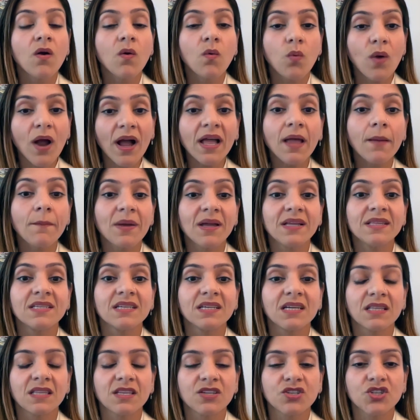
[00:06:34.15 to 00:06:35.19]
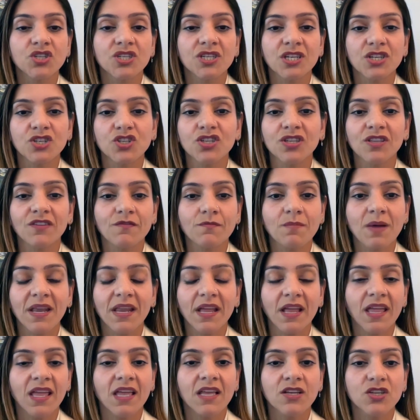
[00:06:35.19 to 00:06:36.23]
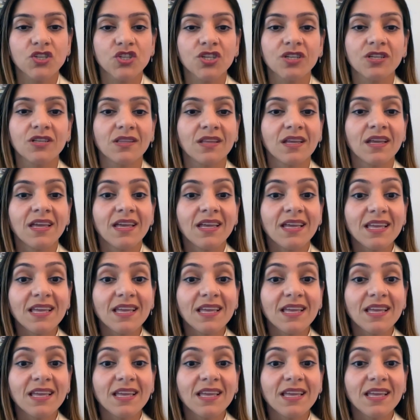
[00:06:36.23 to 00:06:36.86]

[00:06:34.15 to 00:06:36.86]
recommending initiation of medication